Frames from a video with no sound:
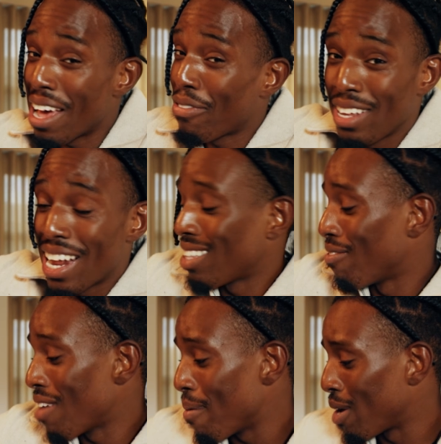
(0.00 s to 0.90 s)
Definitely not the
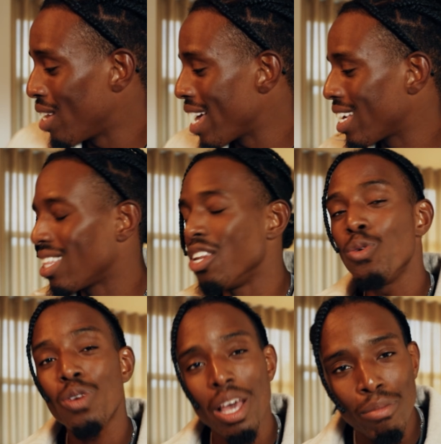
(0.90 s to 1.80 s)
vibe, I don't like it. The
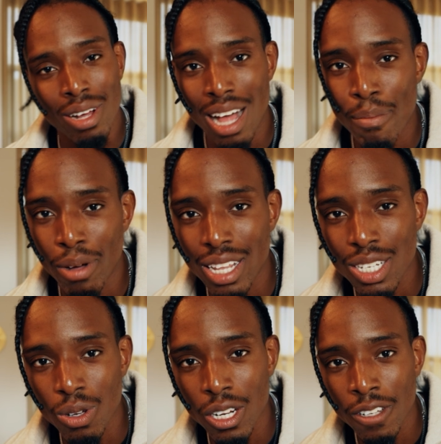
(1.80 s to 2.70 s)
new Gimbal Clamp on
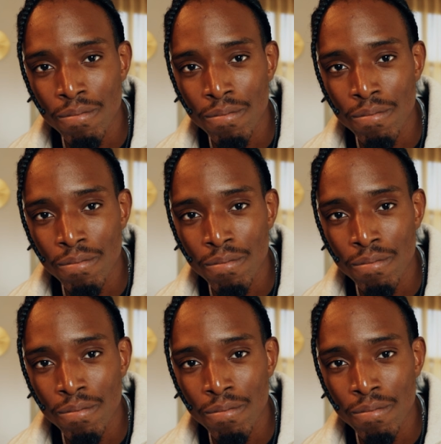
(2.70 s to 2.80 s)
this one